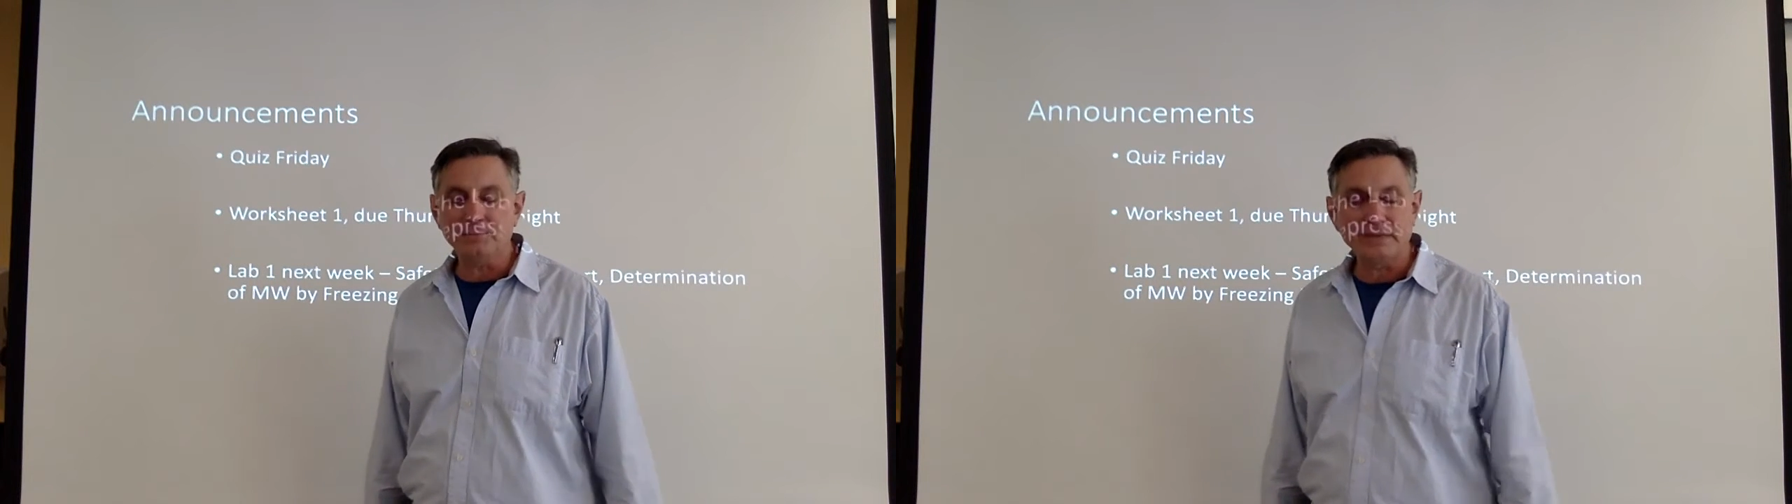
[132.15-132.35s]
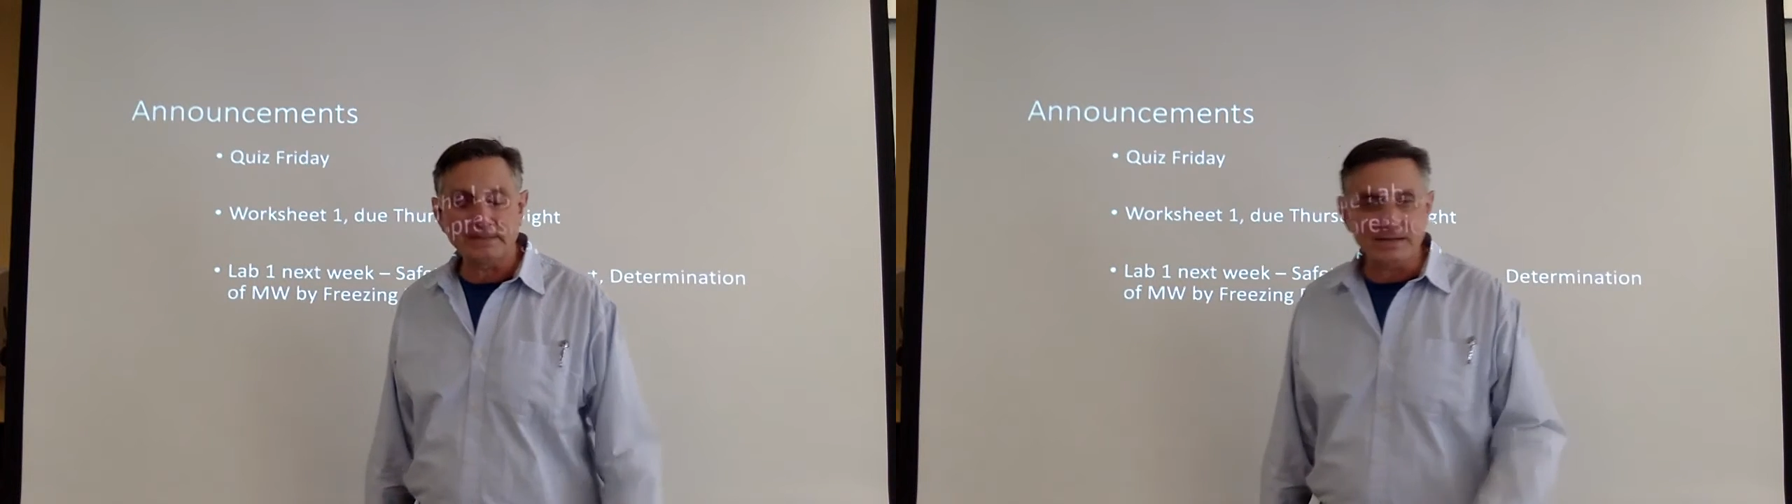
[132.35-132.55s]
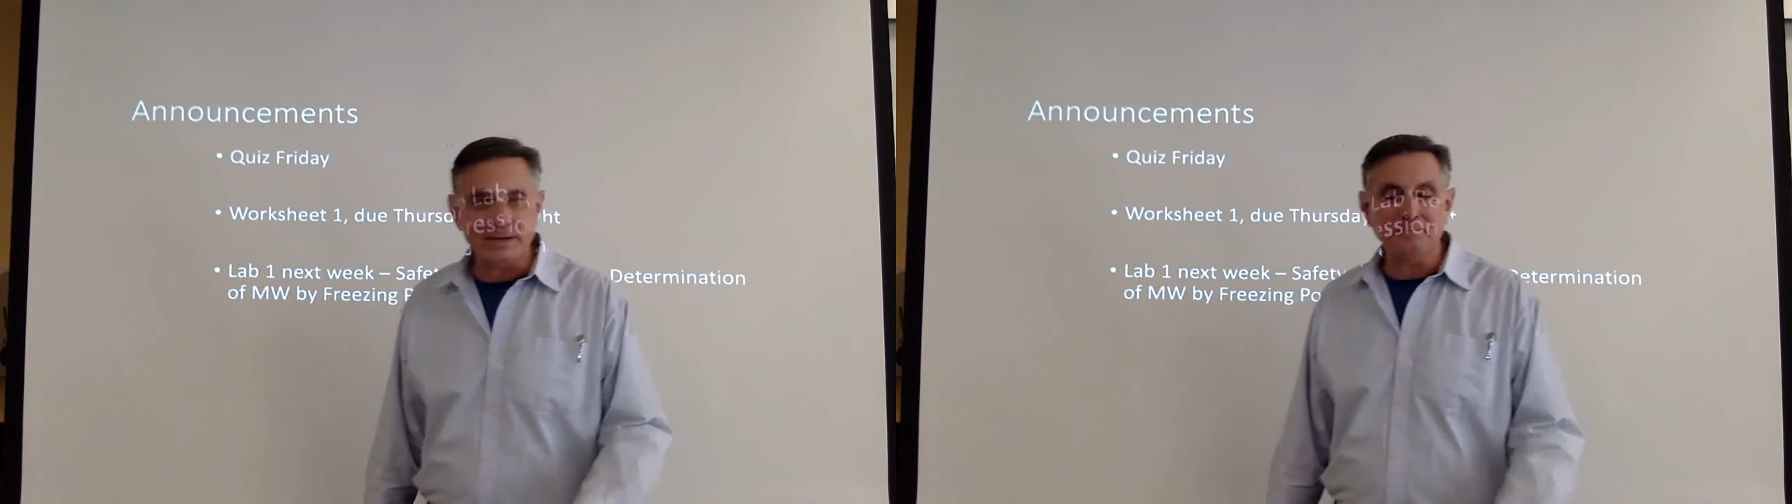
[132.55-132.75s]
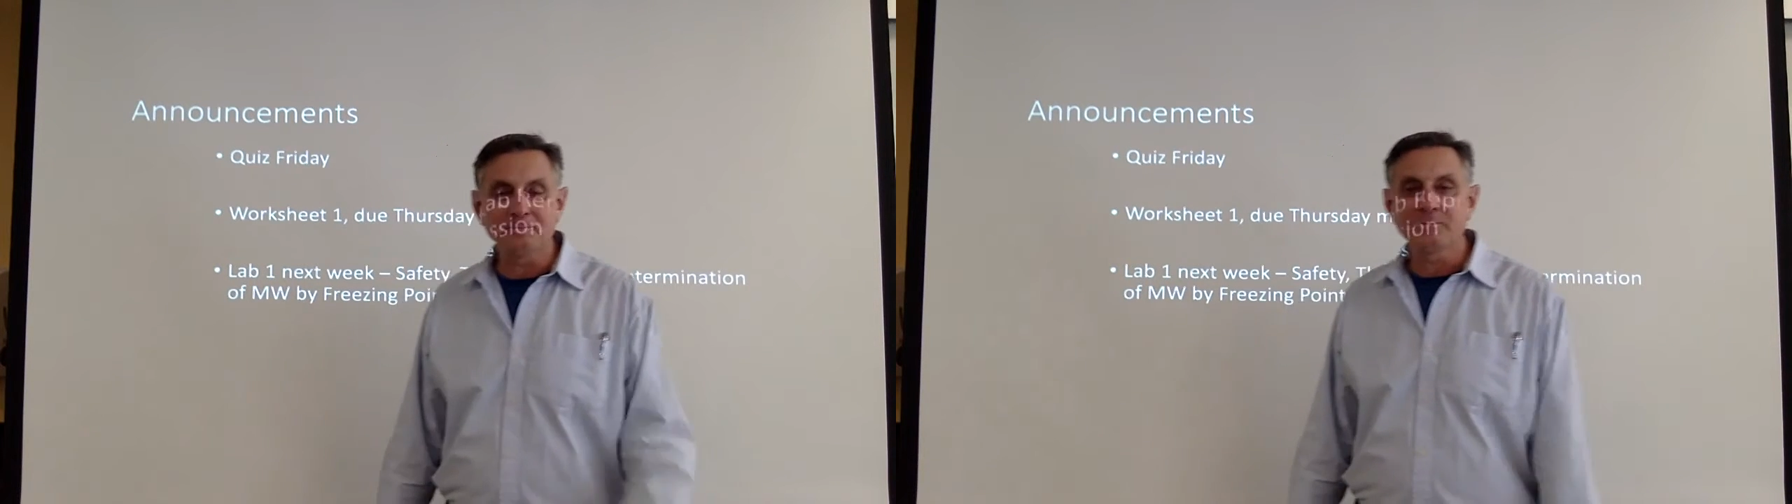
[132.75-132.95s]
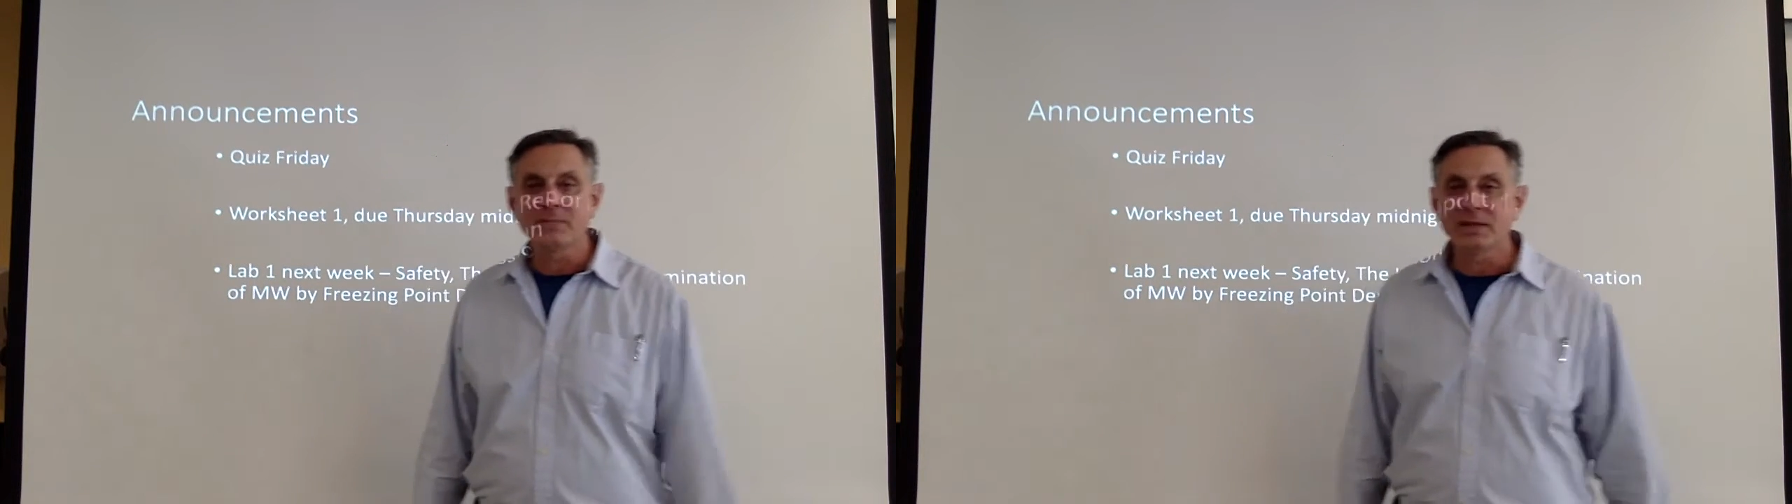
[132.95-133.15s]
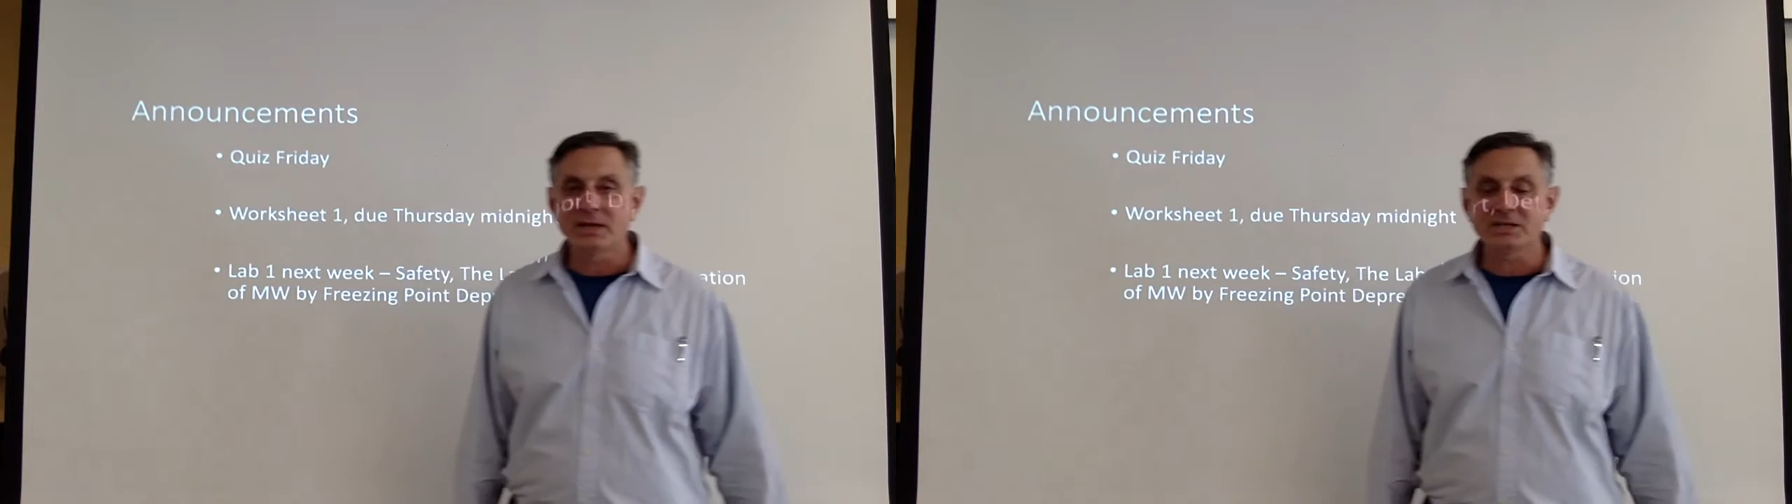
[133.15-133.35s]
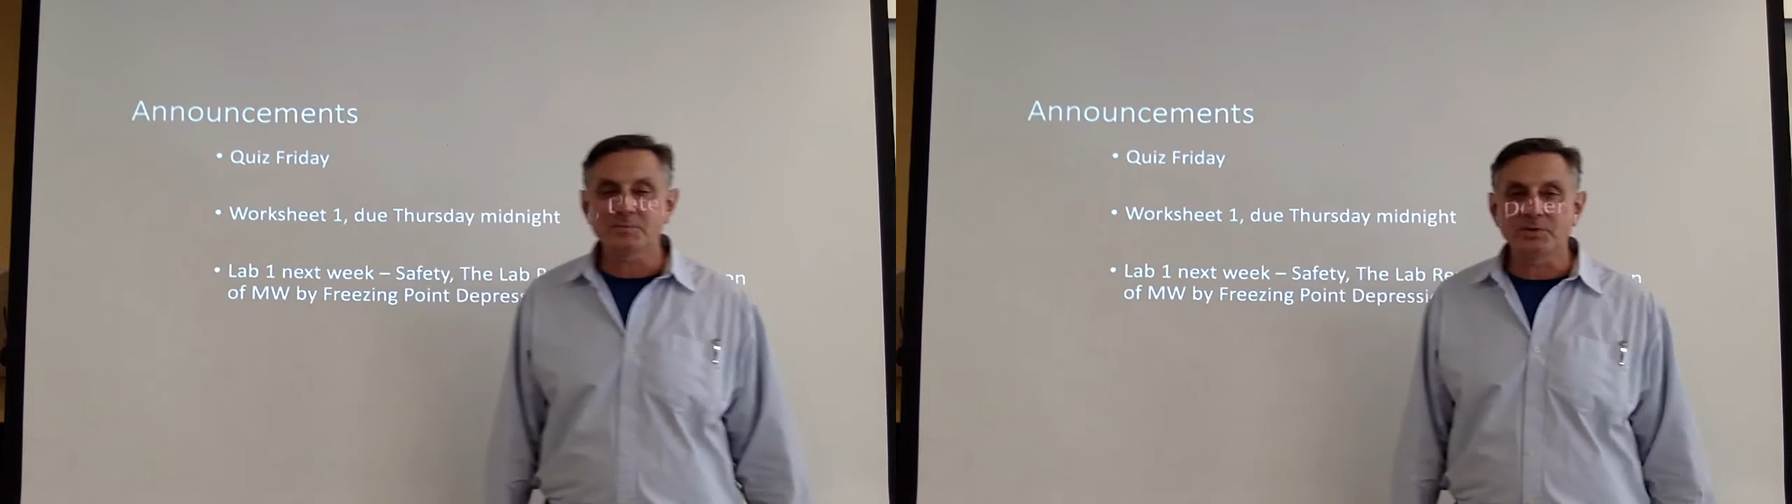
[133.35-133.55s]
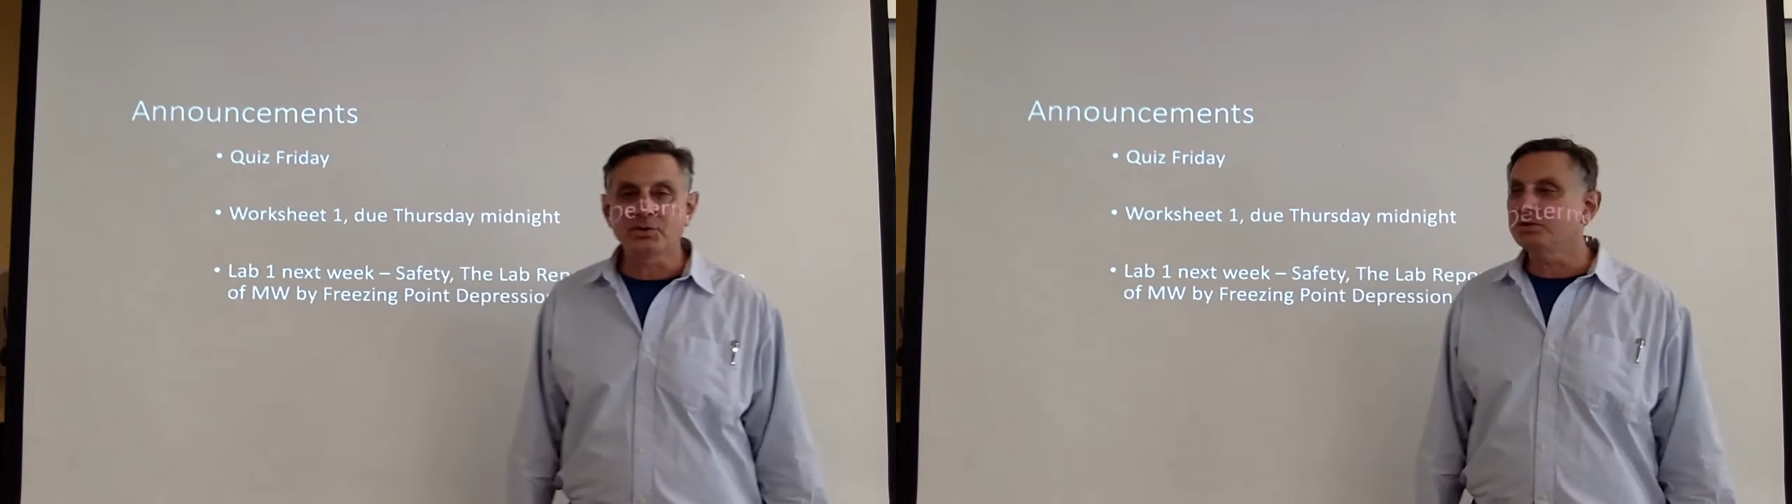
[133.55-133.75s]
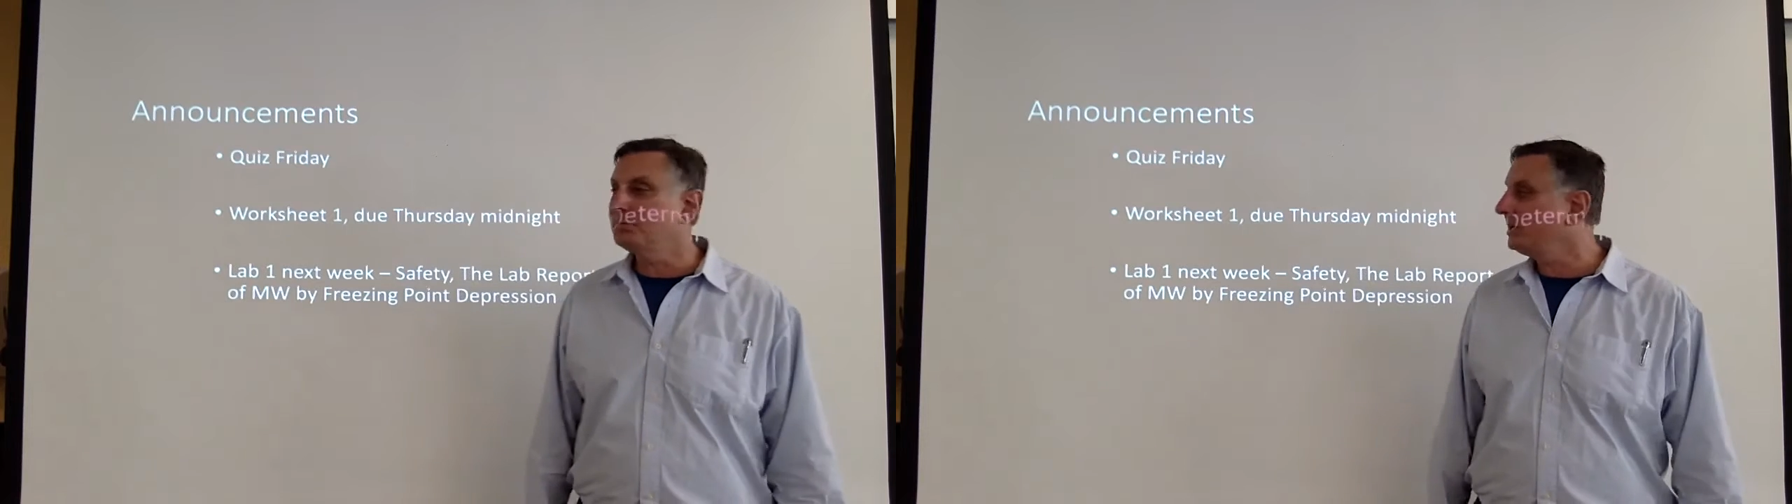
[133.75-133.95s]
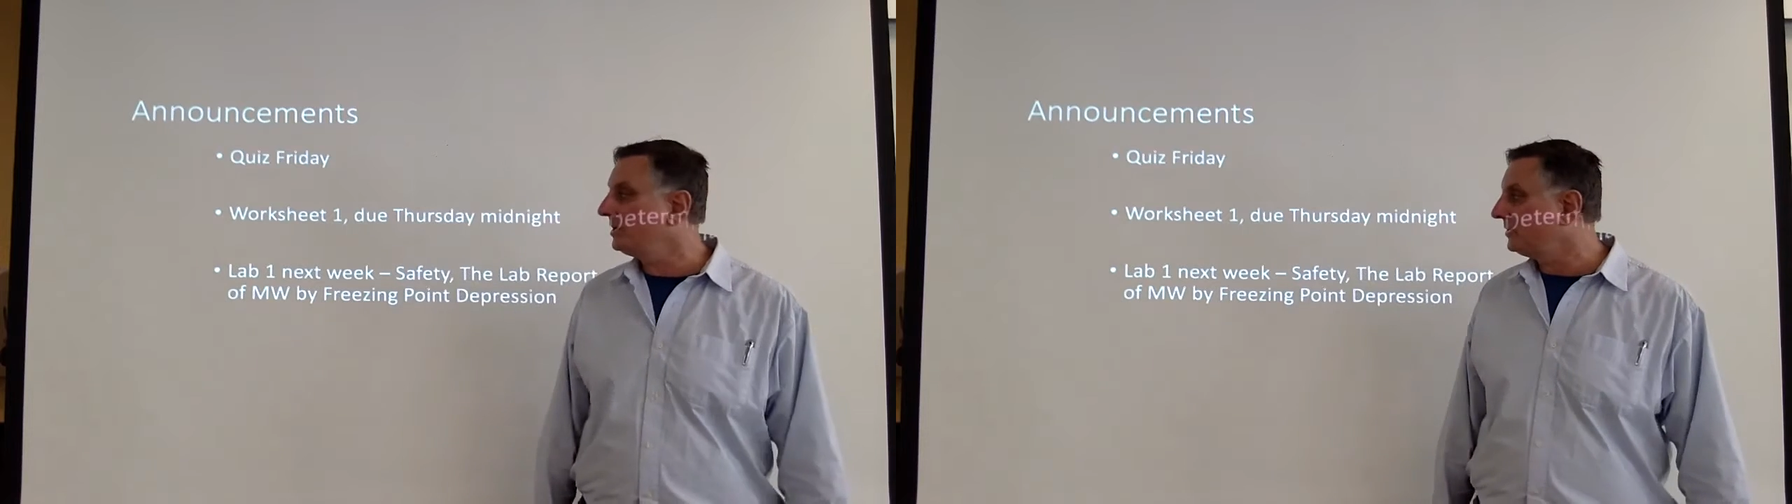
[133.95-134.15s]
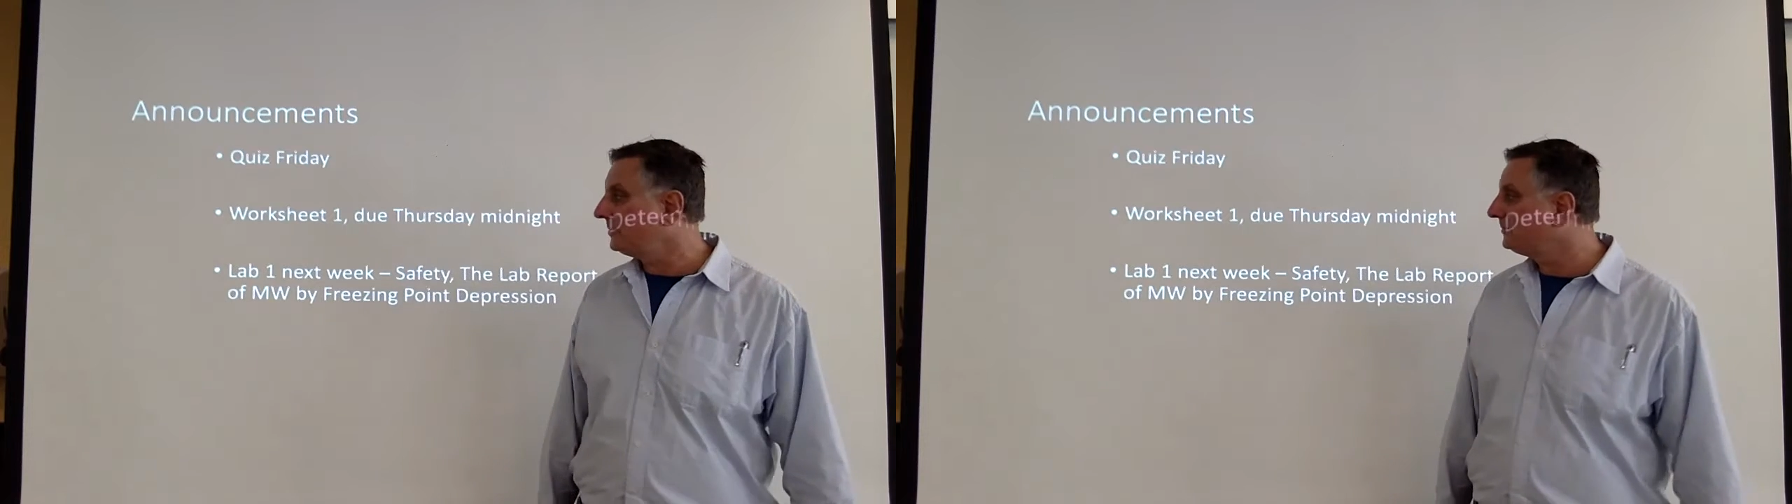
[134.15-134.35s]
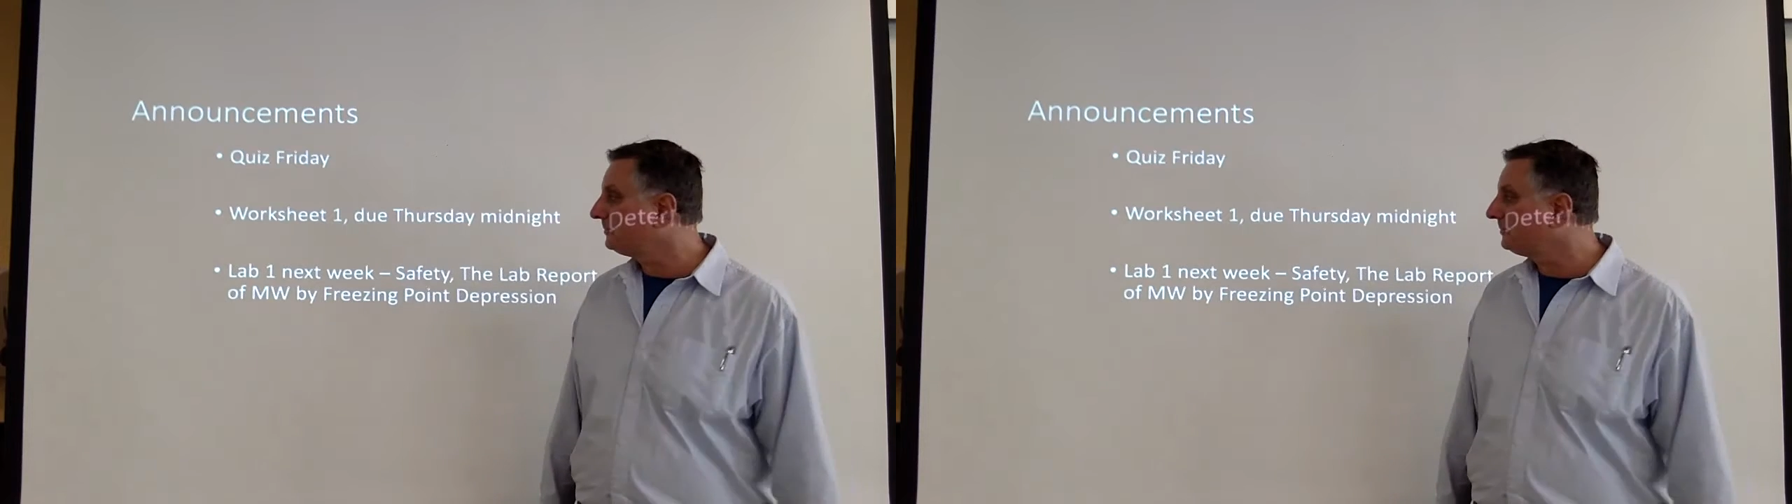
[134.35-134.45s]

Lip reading: but it's been good to meet you.